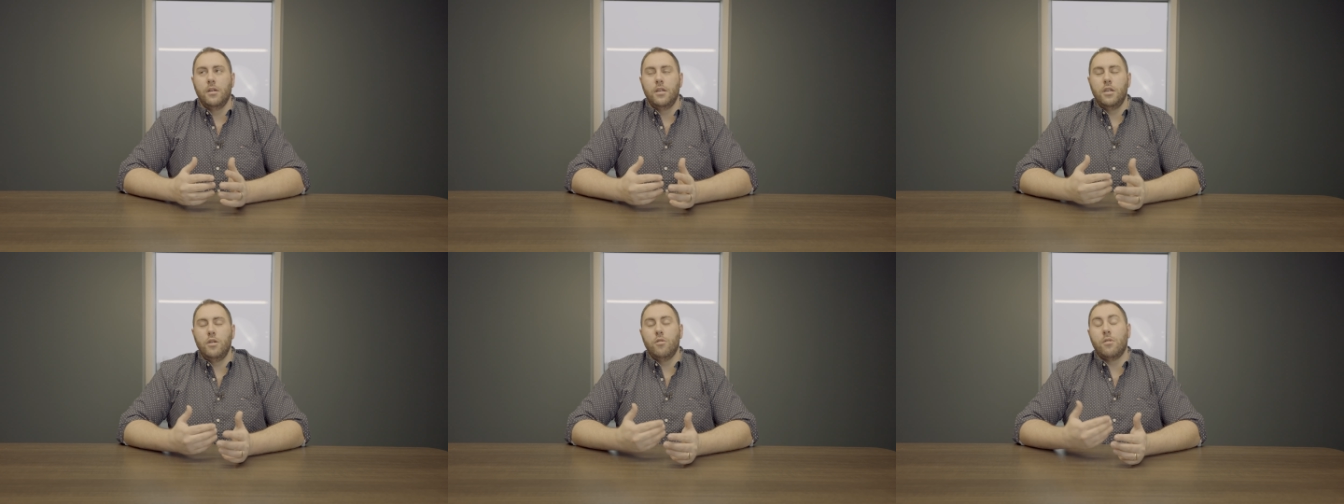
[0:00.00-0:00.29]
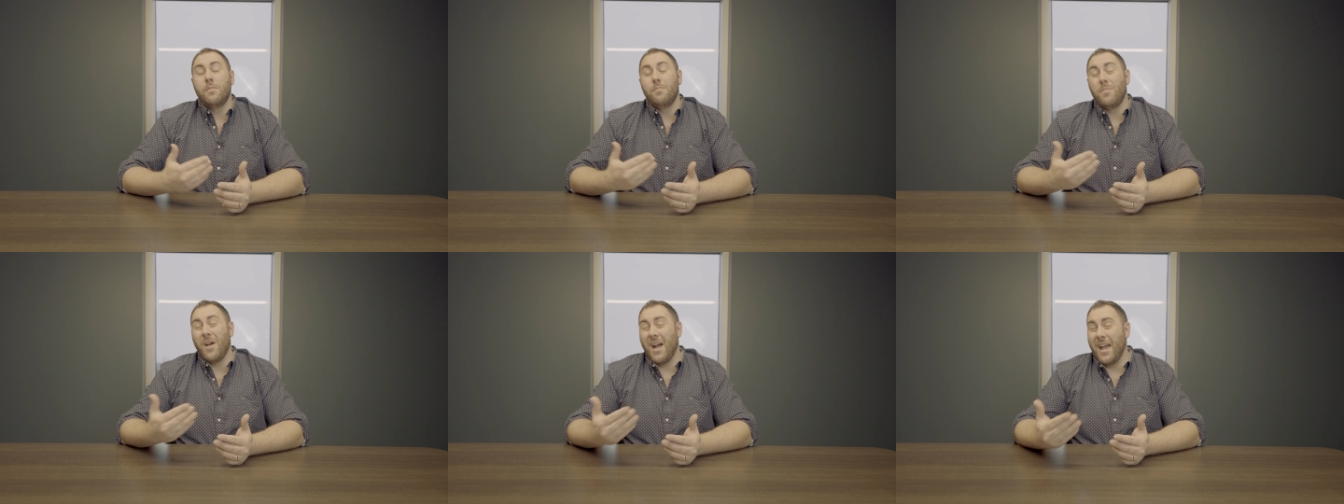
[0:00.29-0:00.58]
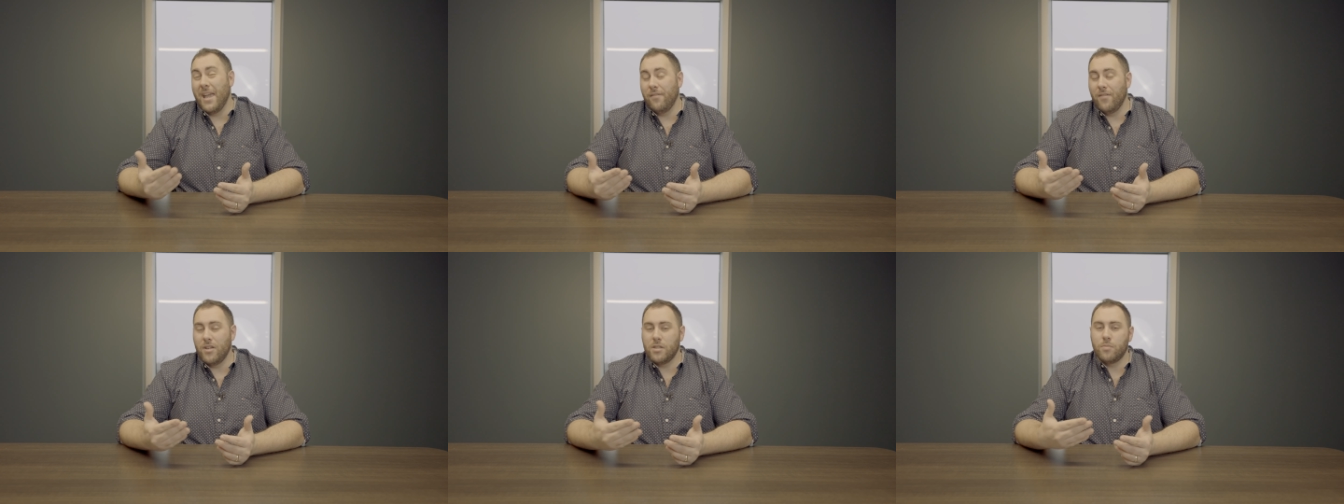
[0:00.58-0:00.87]
you can
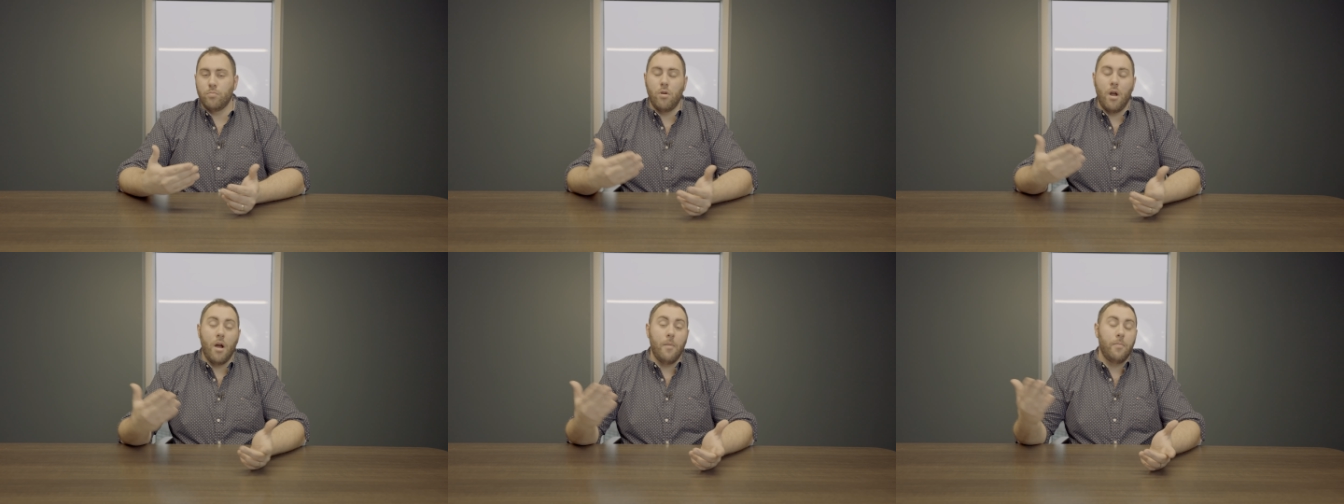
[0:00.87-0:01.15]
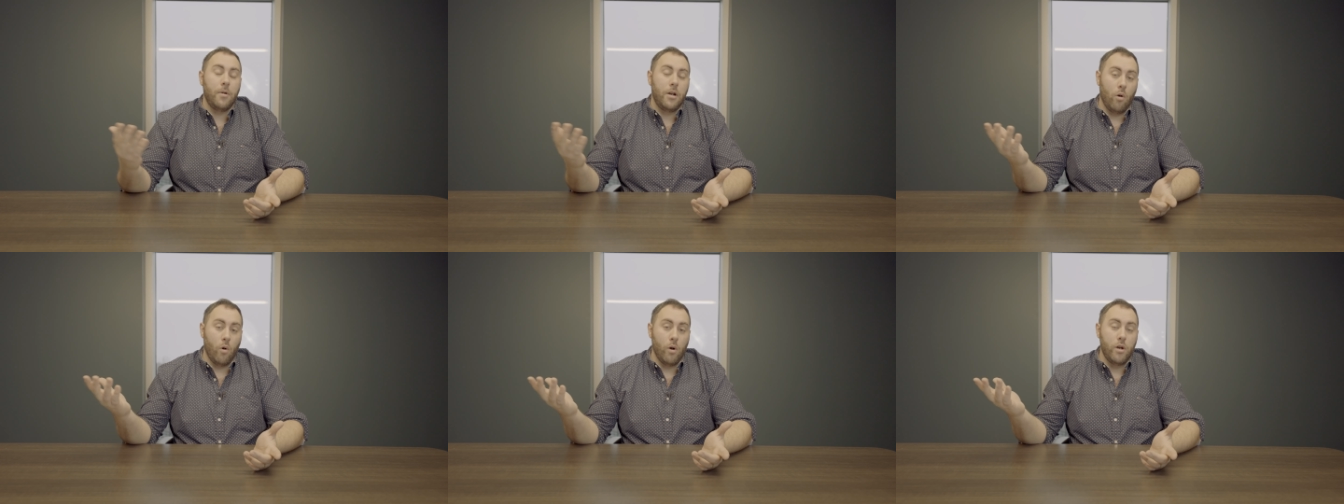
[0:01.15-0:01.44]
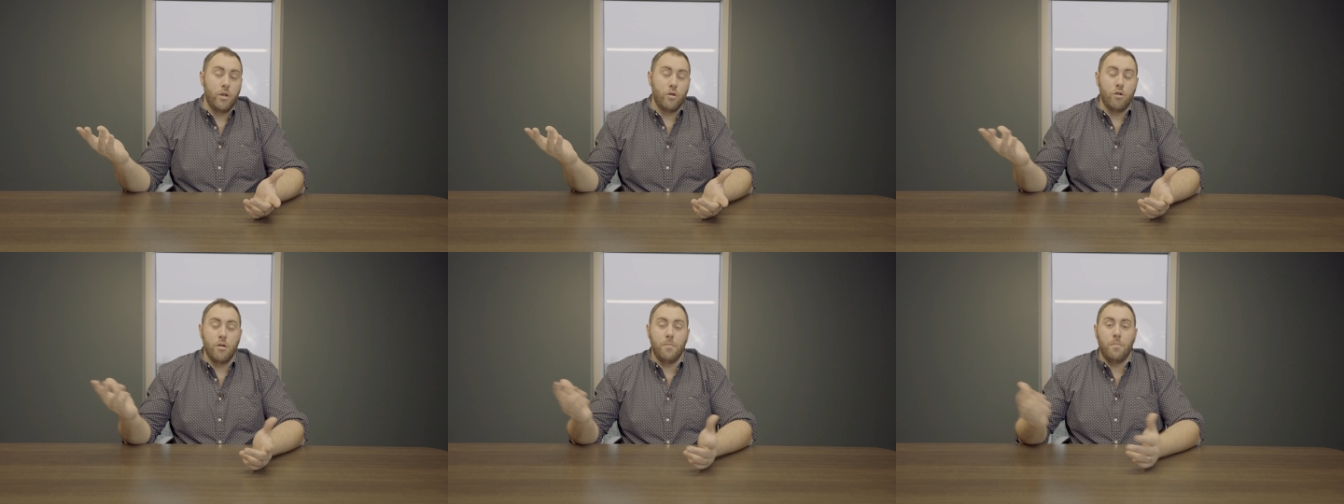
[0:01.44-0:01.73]
buy an investment property or
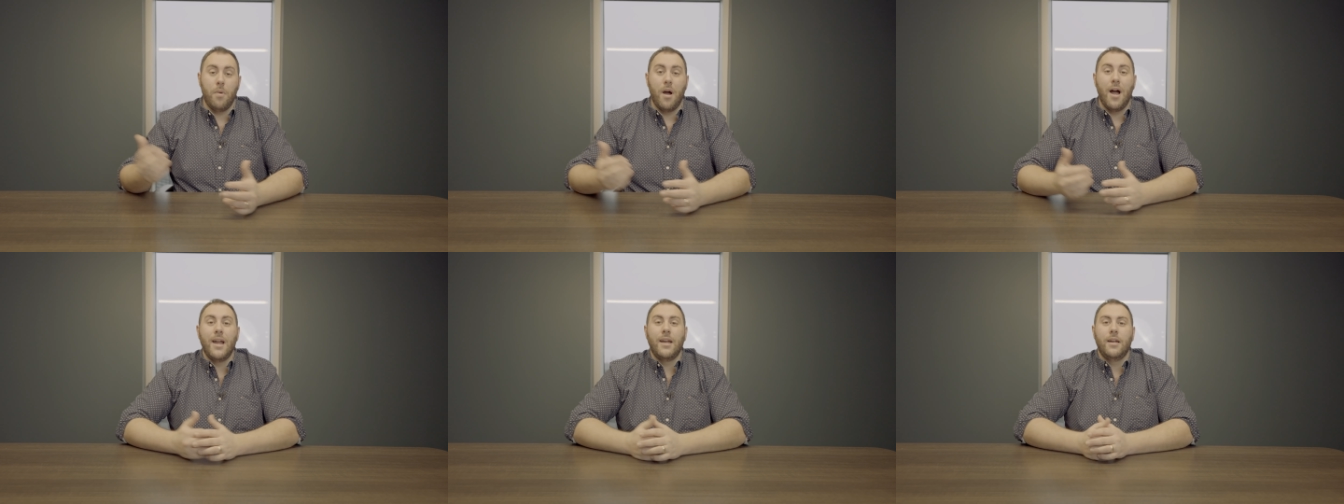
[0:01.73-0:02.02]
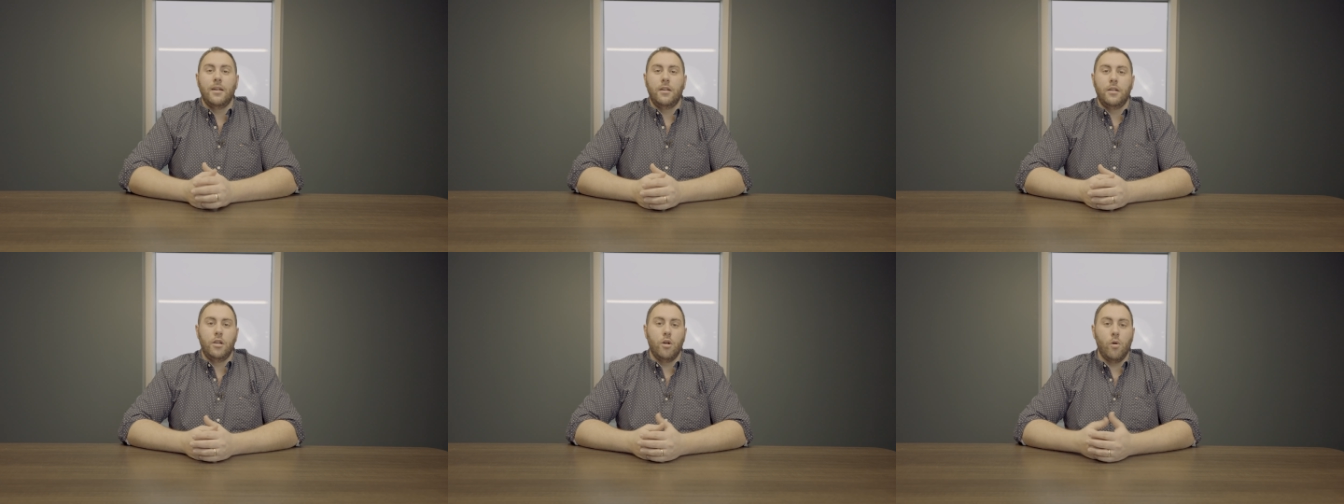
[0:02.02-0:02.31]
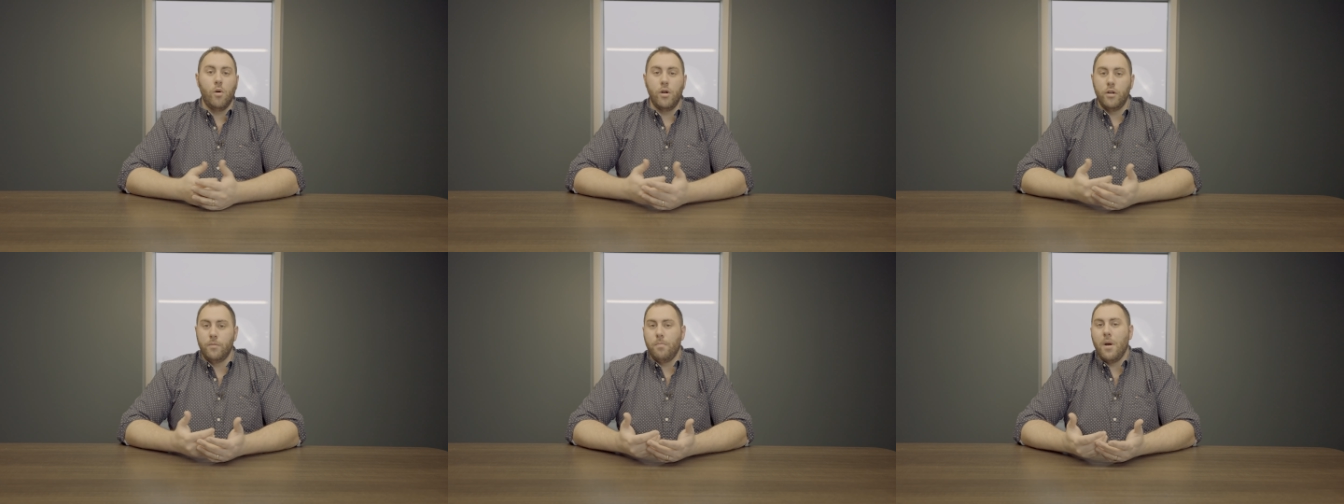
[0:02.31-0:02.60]
you could buy, you
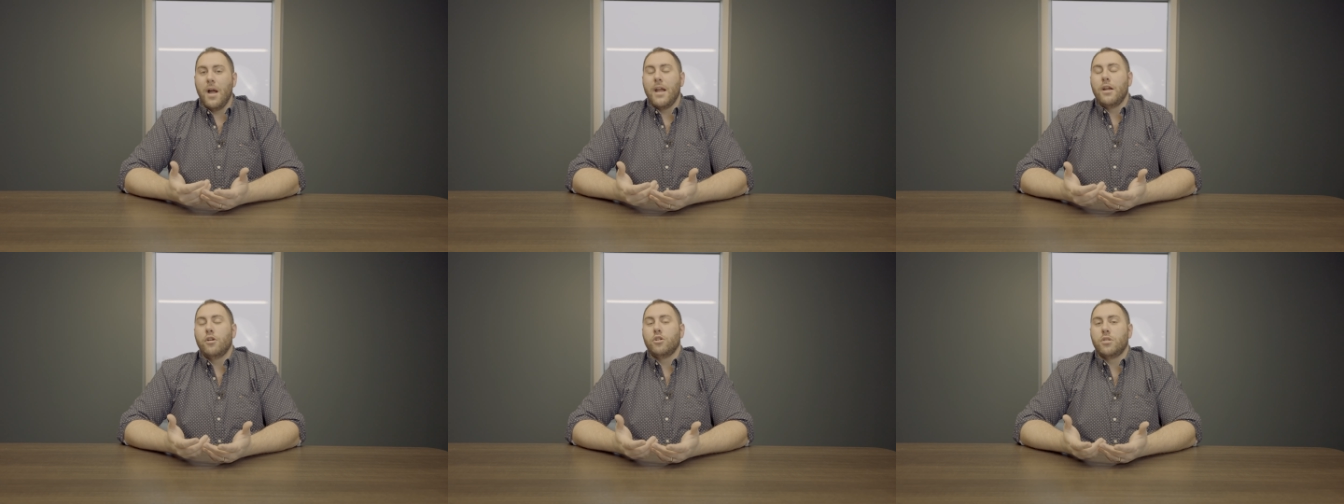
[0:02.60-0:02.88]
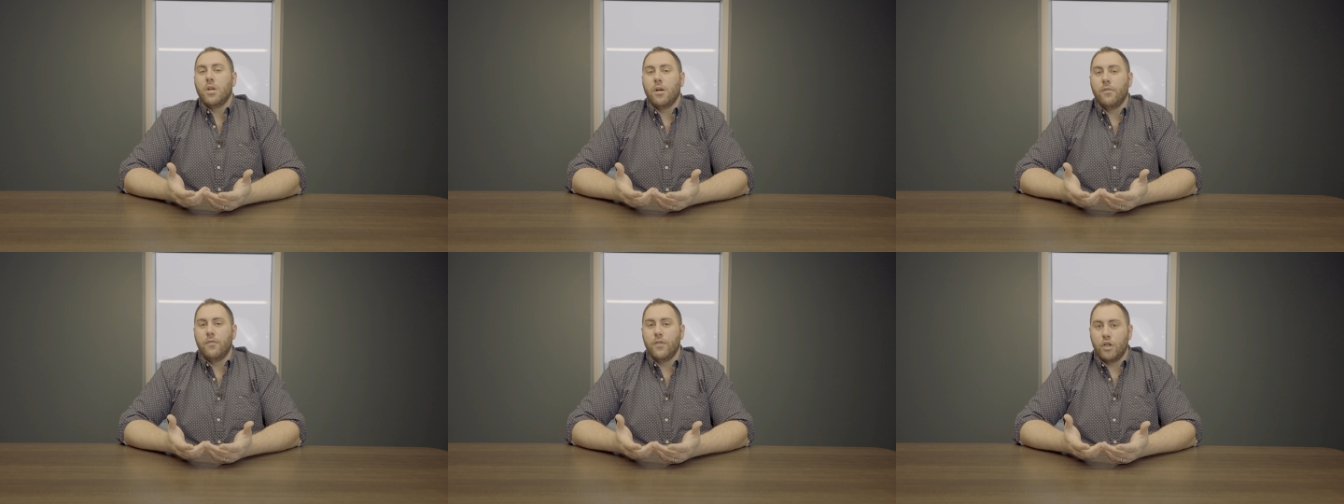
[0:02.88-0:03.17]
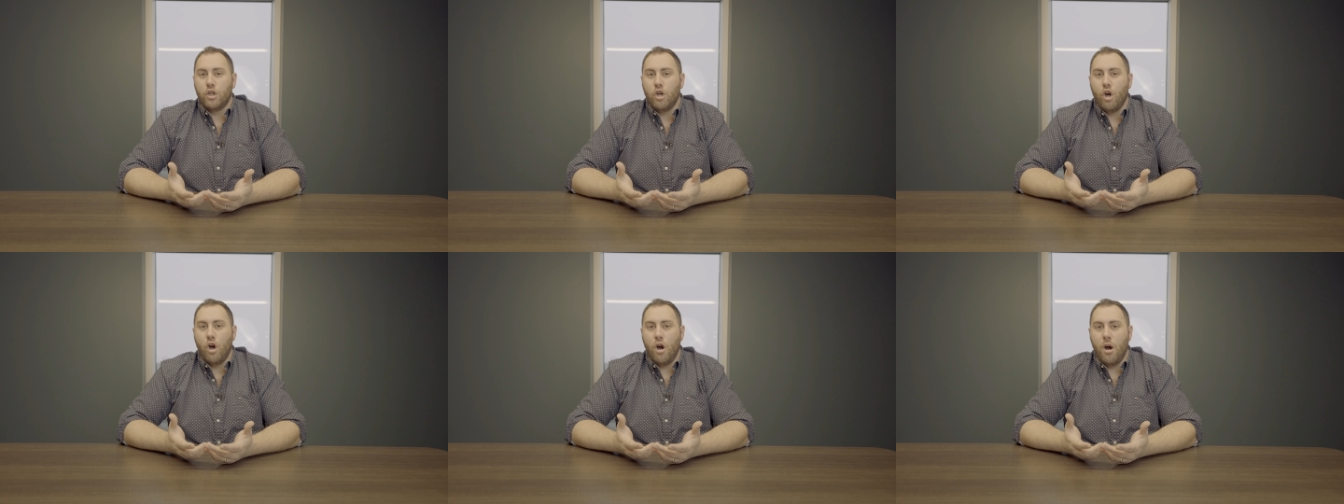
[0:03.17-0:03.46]
know, buy yourself a
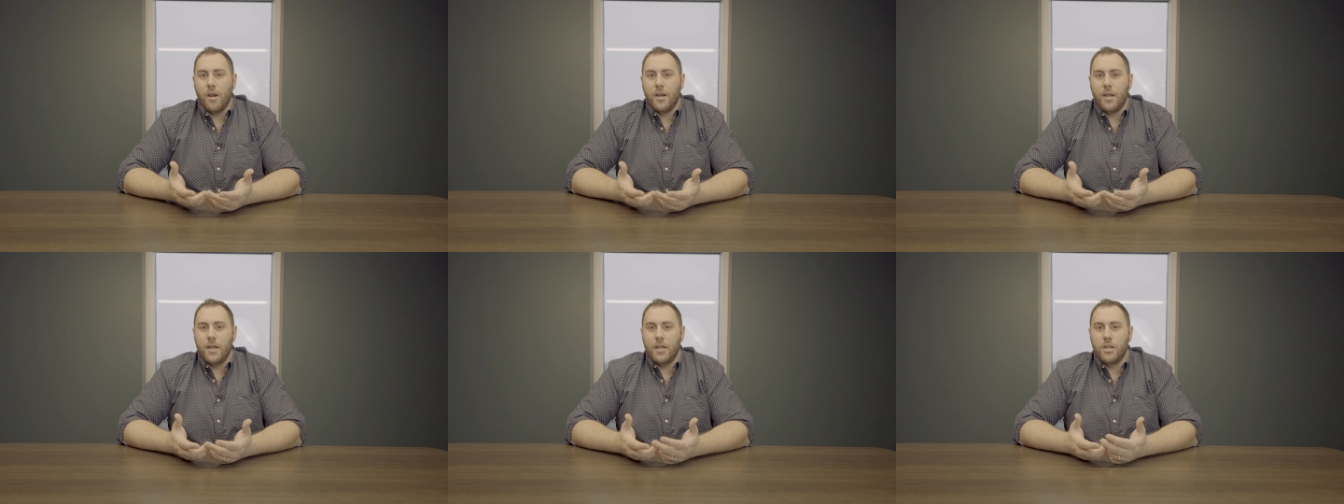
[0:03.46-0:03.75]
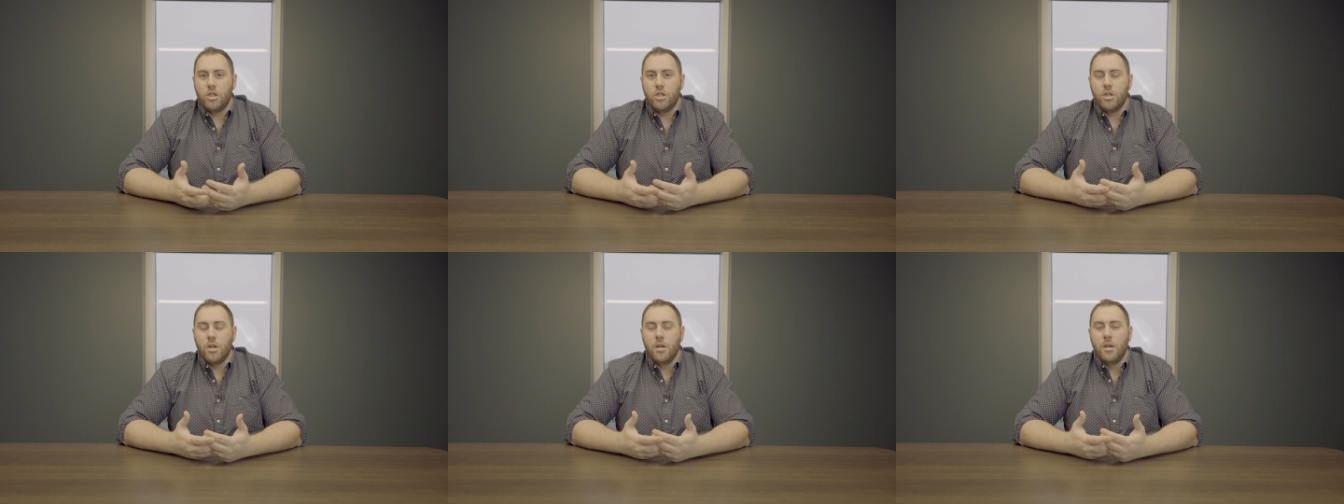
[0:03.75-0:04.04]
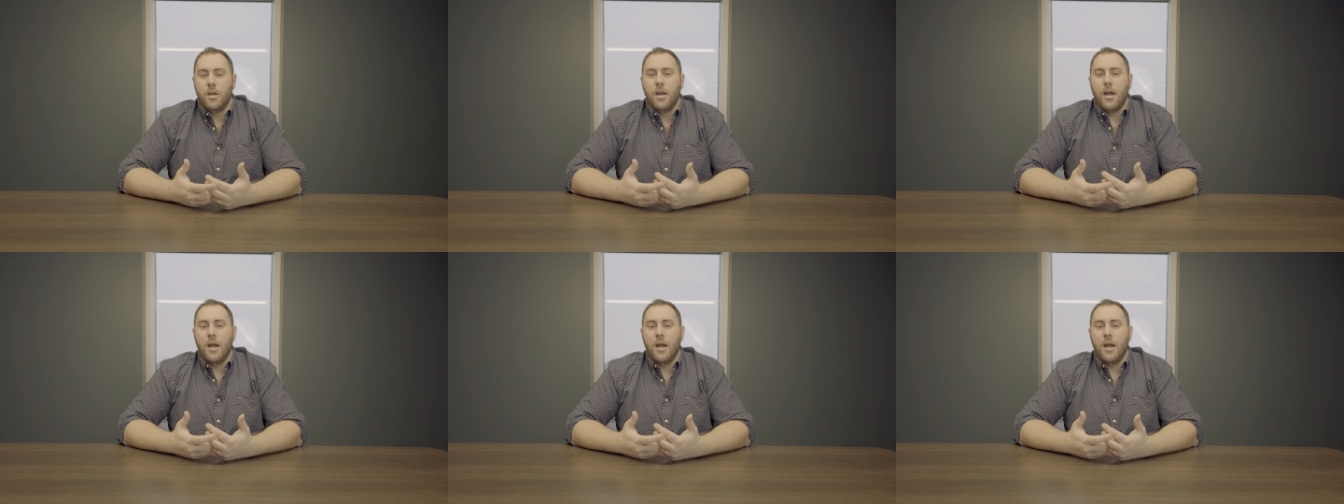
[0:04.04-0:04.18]
cottage.